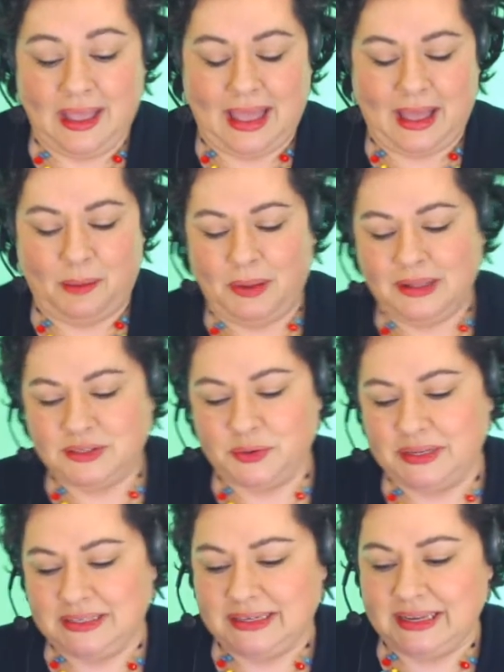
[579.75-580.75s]
Almanzo
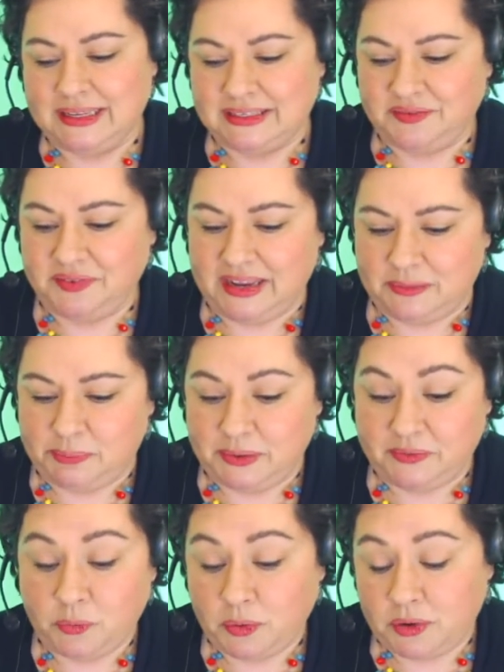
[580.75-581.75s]
could see his feet, but
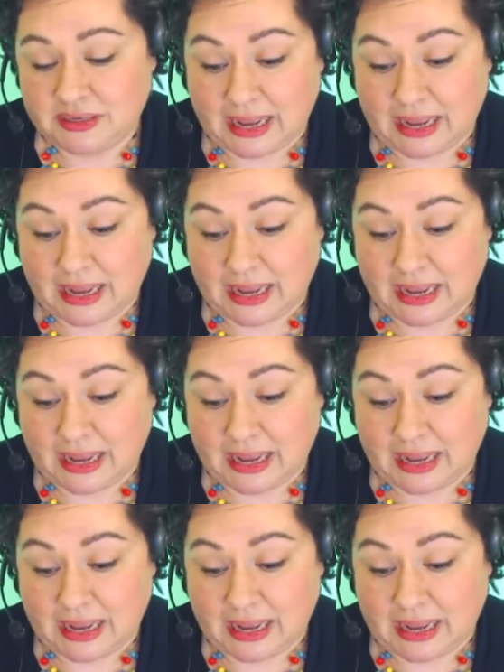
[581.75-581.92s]
of course